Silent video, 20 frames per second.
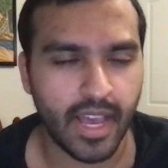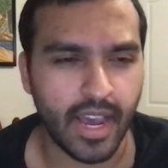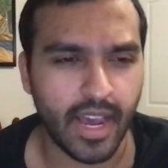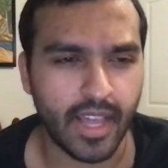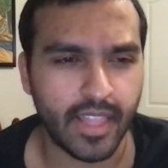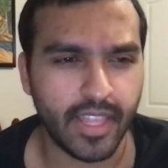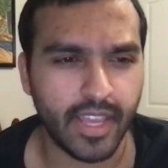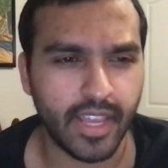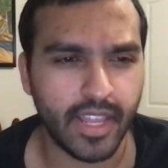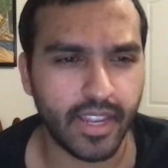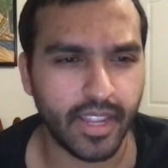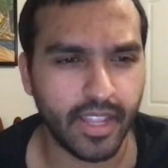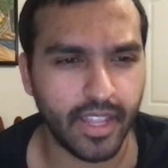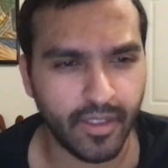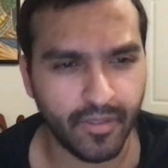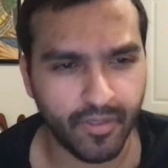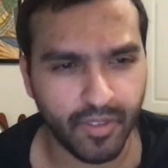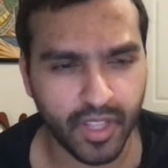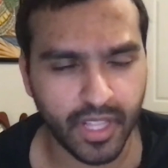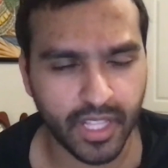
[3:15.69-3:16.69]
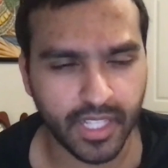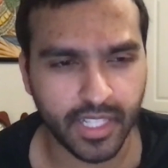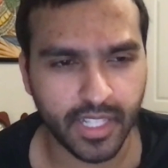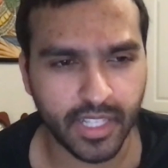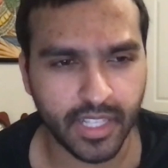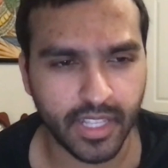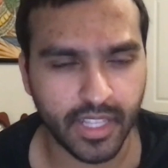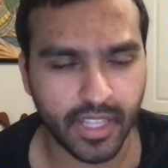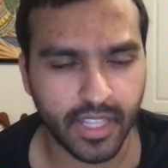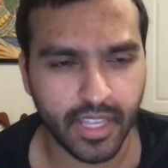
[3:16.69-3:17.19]
And then if you
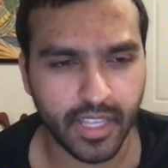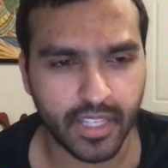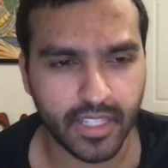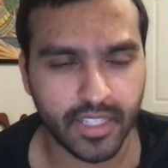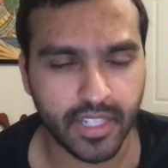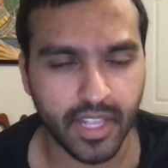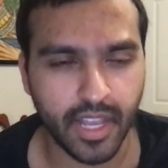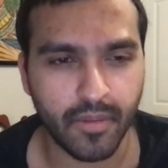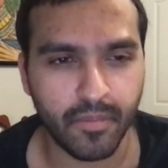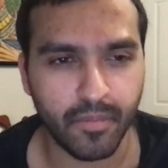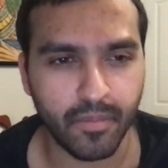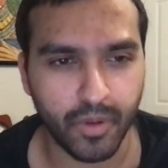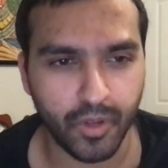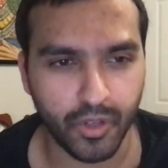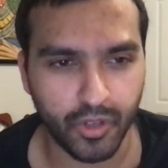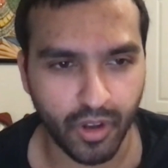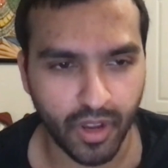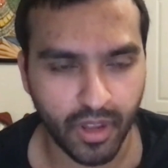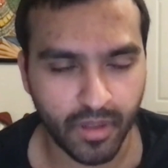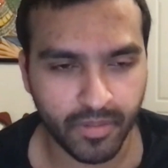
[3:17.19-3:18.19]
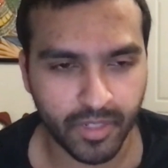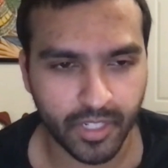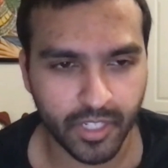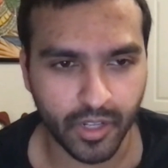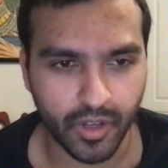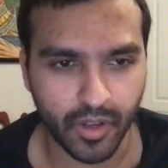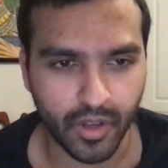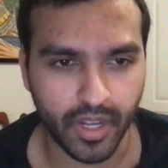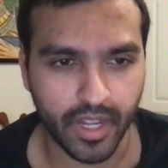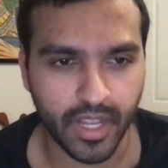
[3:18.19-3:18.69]
listen to the Sam Budram
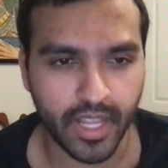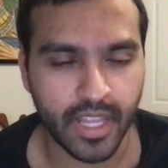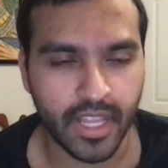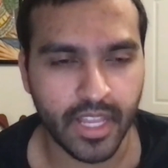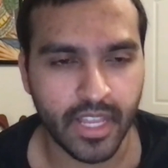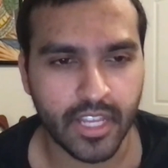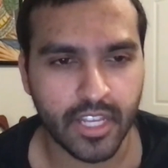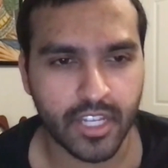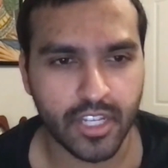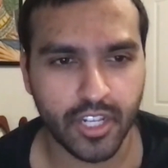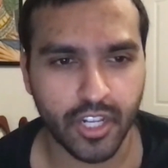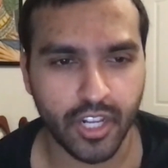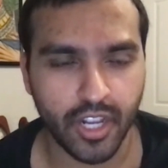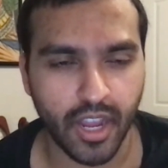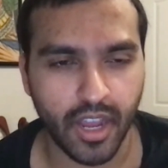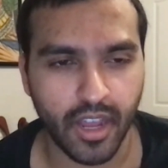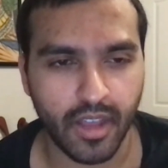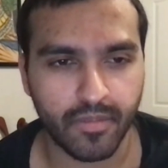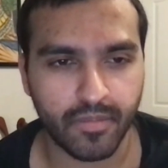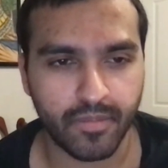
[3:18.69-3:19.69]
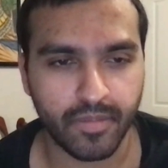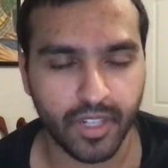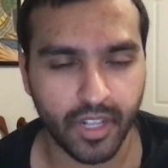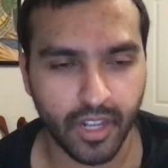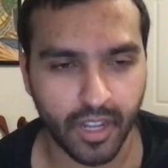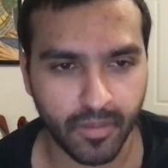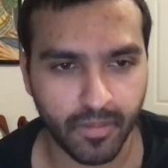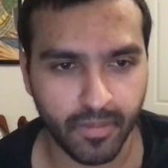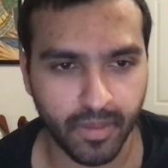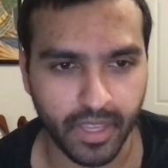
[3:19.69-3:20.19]
song, Sham
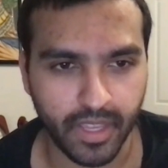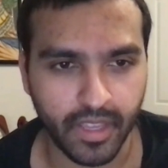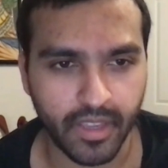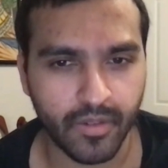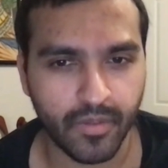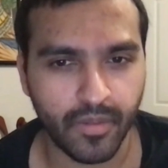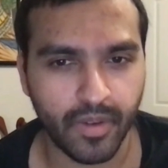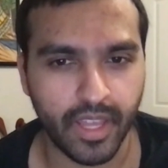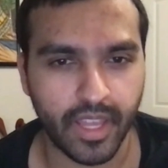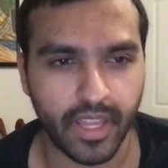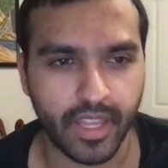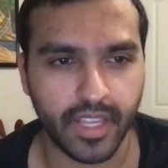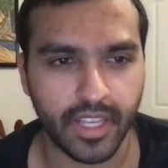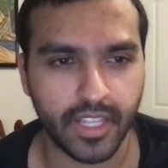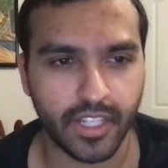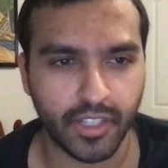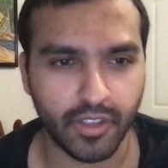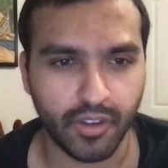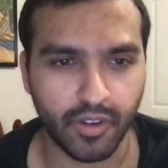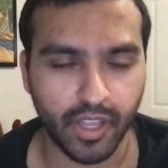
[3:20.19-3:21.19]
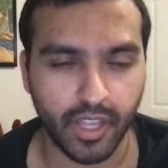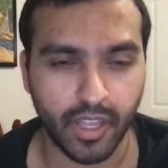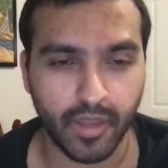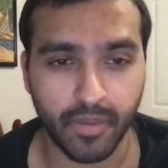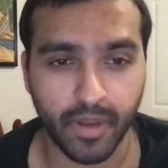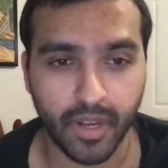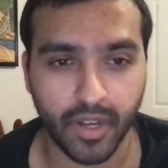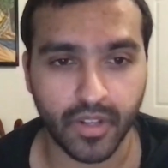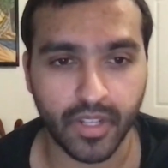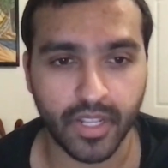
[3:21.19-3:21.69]
Chubby, where he's talking
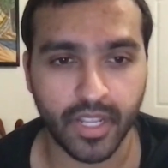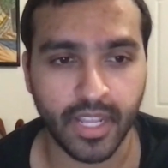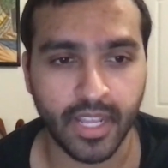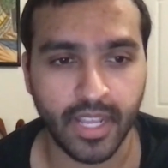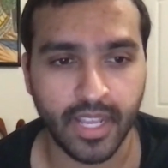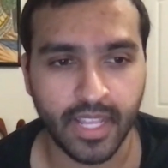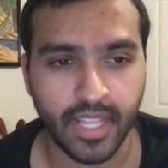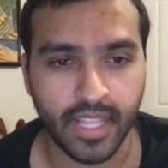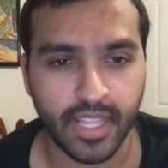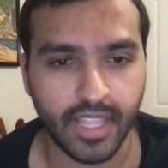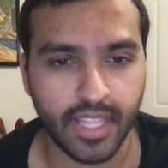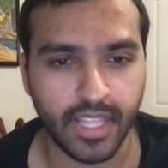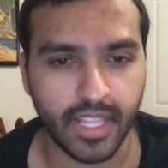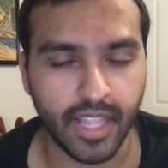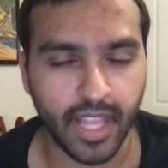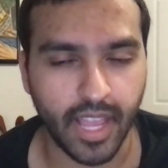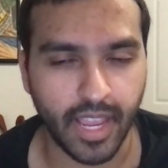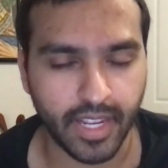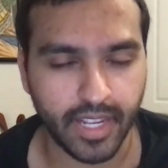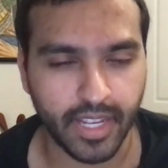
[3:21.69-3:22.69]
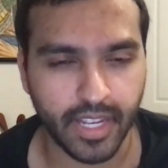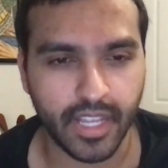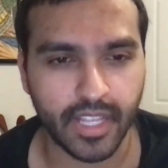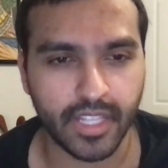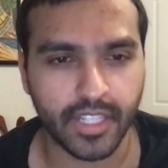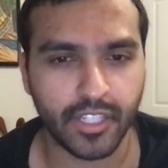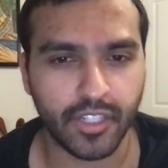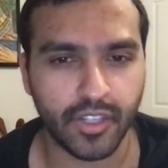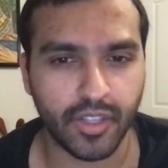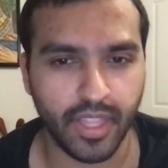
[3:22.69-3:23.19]
about the
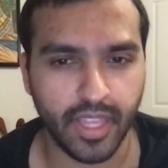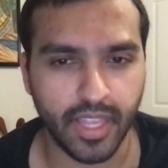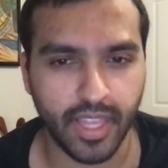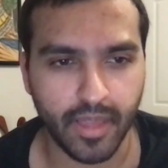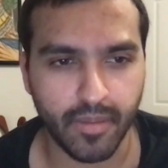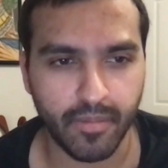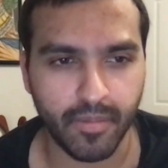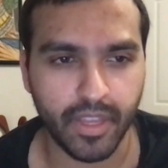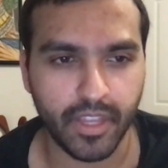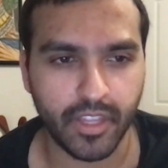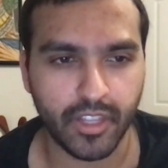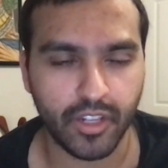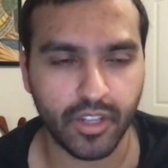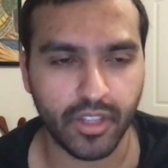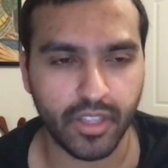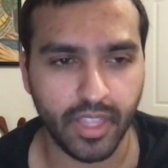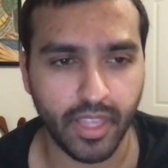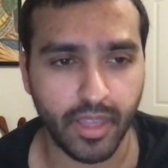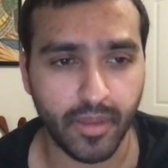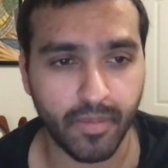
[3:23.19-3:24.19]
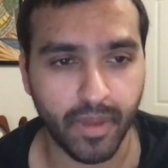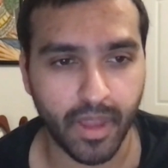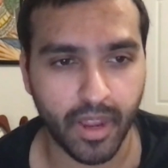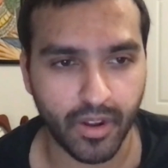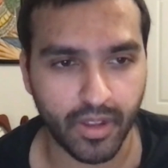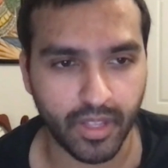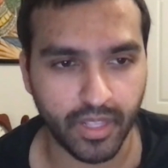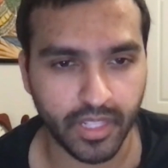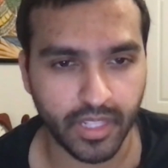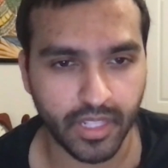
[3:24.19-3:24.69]
likeness or the image or the
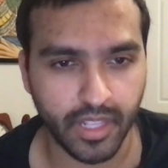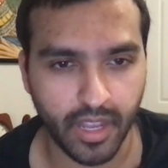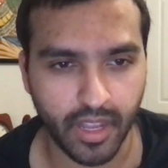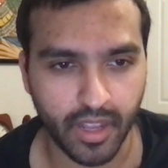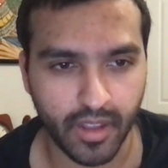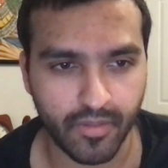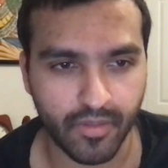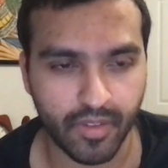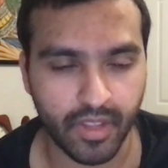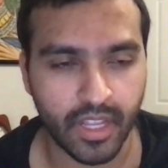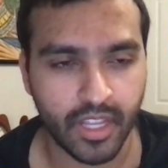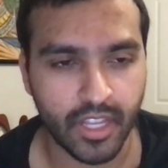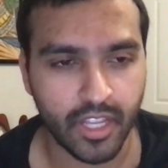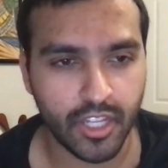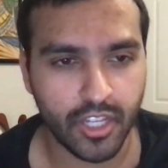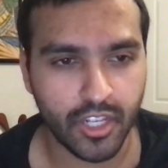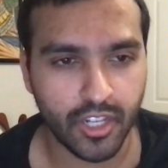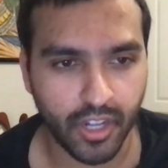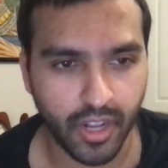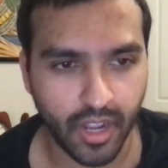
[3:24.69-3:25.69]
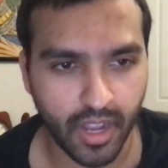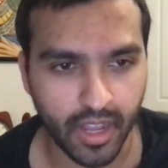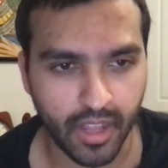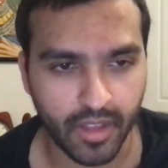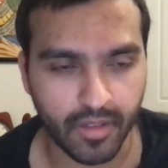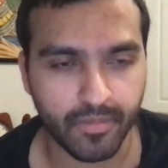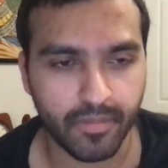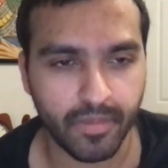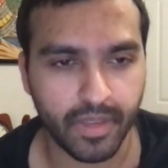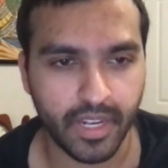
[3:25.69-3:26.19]
appearance of
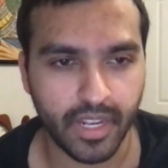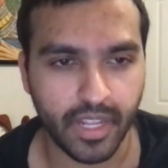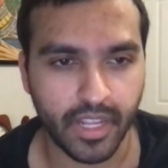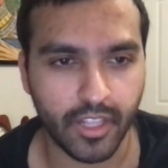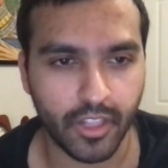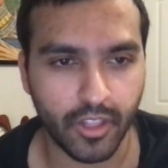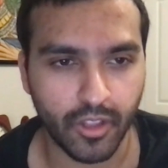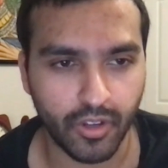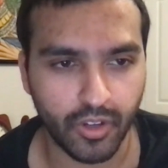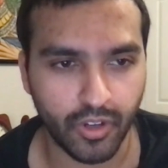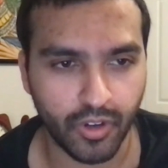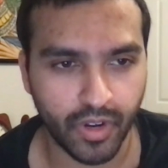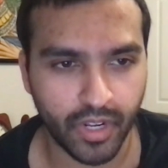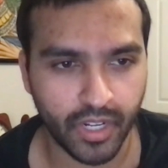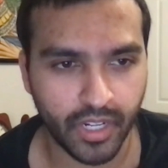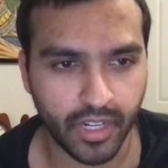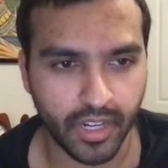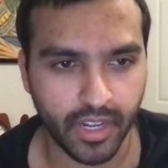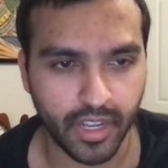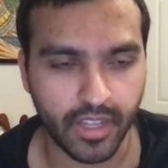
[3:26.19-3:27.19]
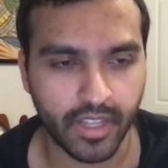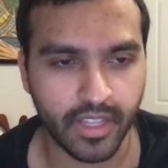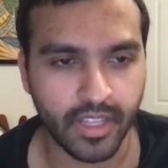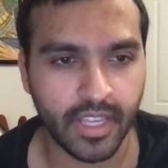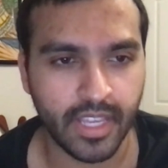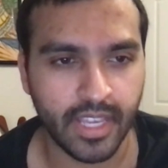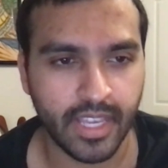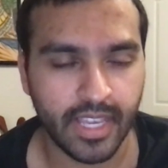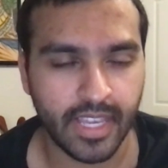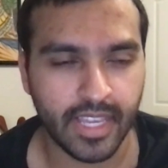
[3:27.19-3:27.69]
Sham, meaning Lord
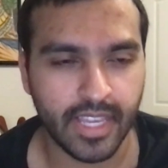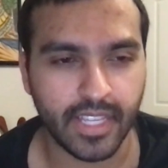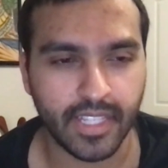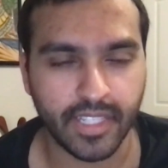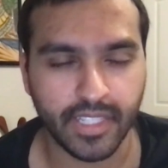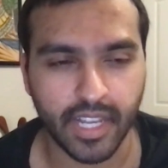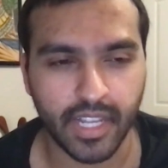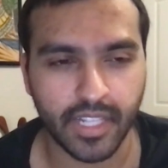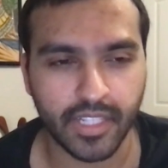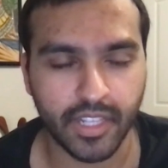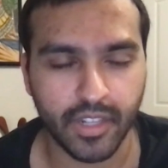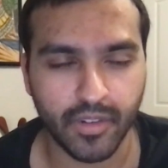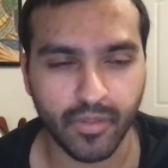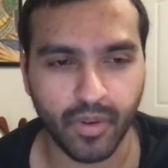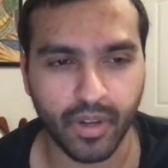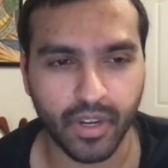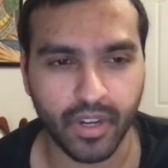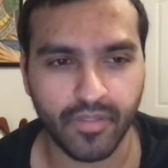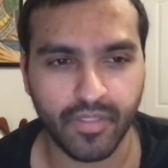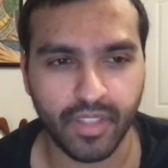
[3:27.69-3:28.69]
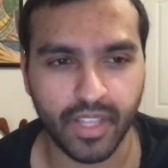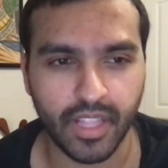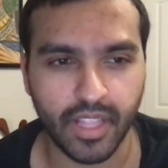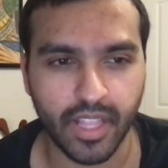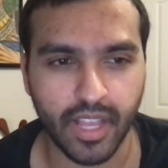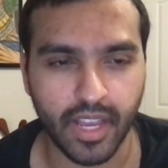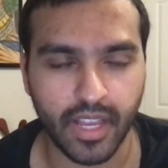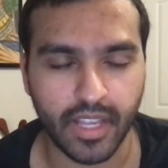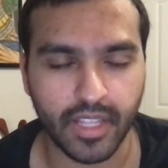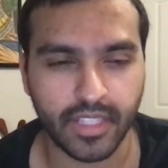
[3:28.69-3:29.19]
Krishna, he says in one of the
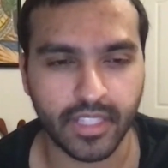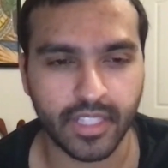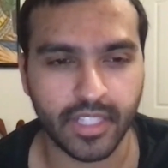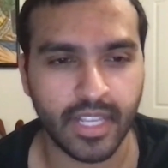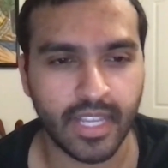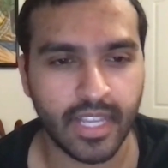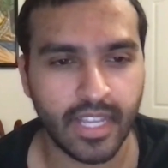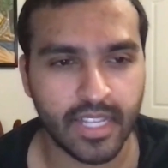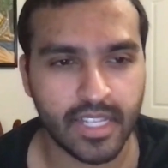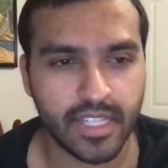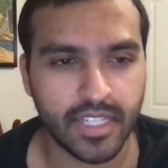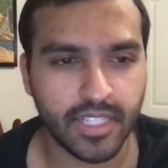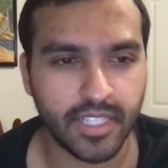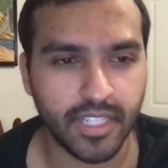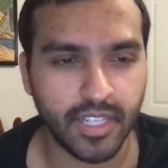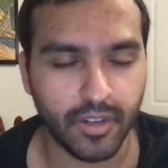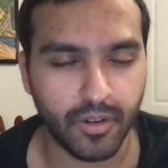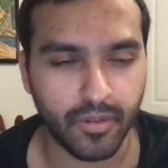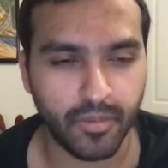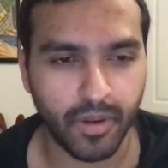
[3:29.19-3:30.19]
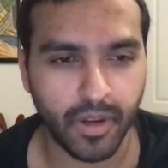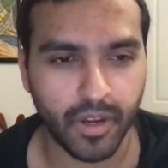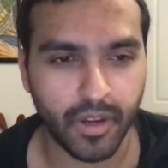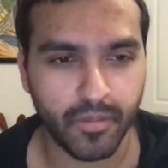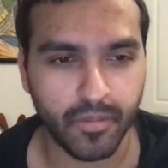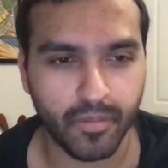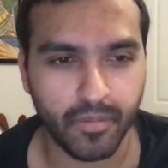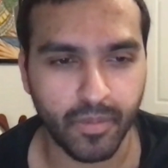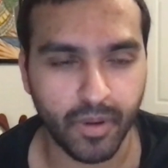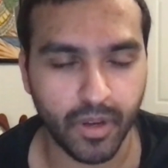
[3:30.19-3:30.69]
lines,
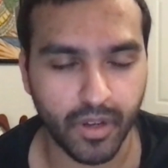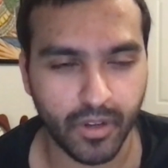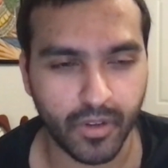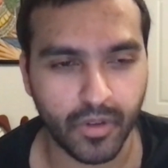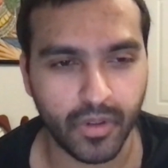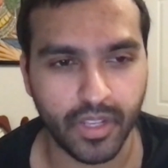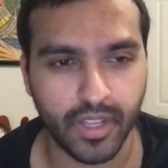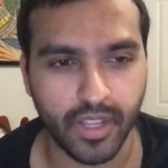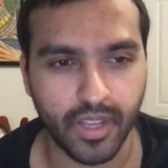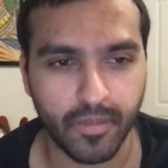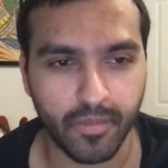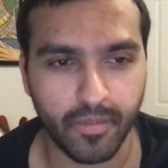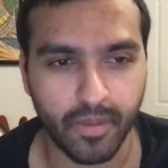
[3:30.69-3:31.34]
Sirpar Mukuta